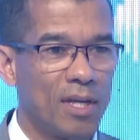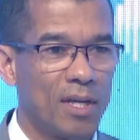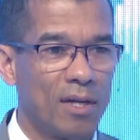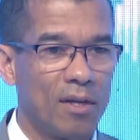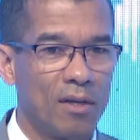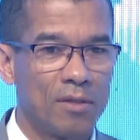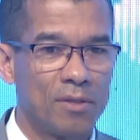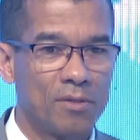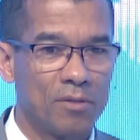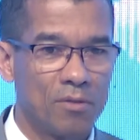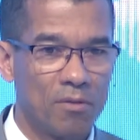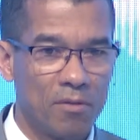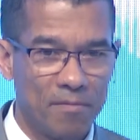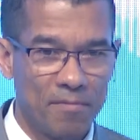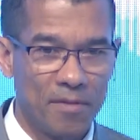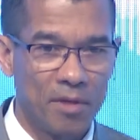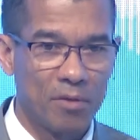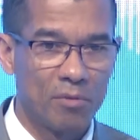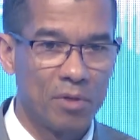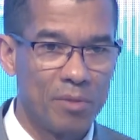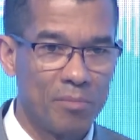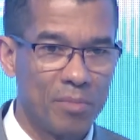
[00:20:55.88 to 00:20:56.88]
are the
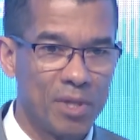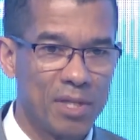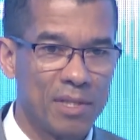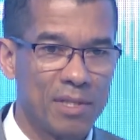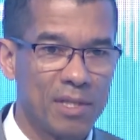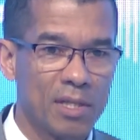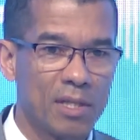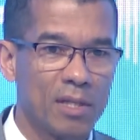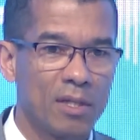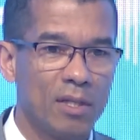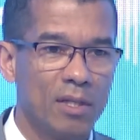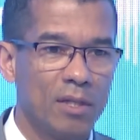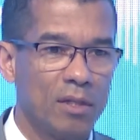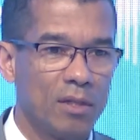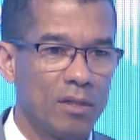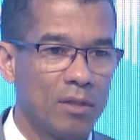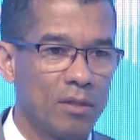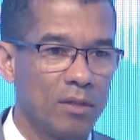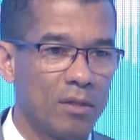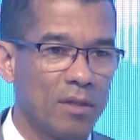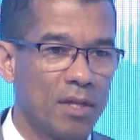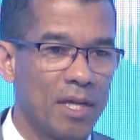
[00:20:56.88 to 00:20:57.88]
very basic
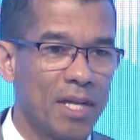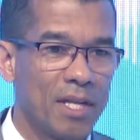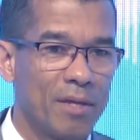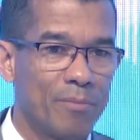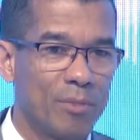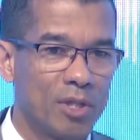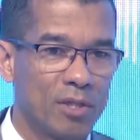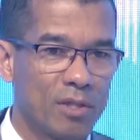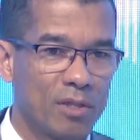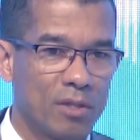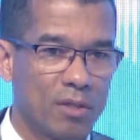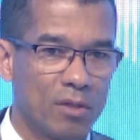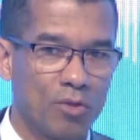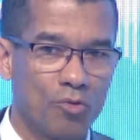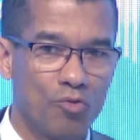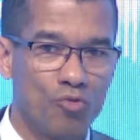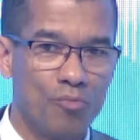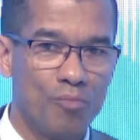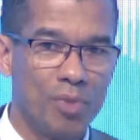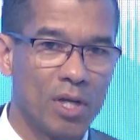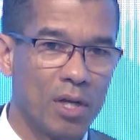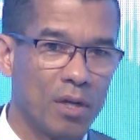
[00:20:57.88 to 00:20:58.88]
elements
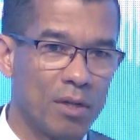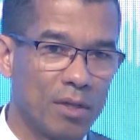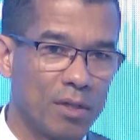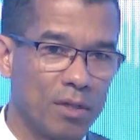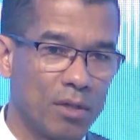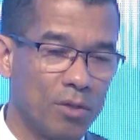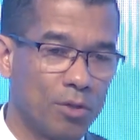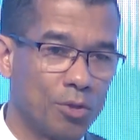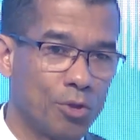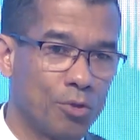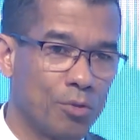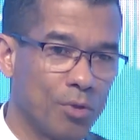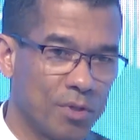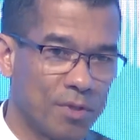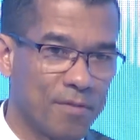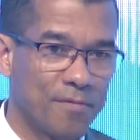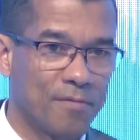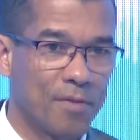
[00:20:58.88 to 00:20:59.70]
to build a trust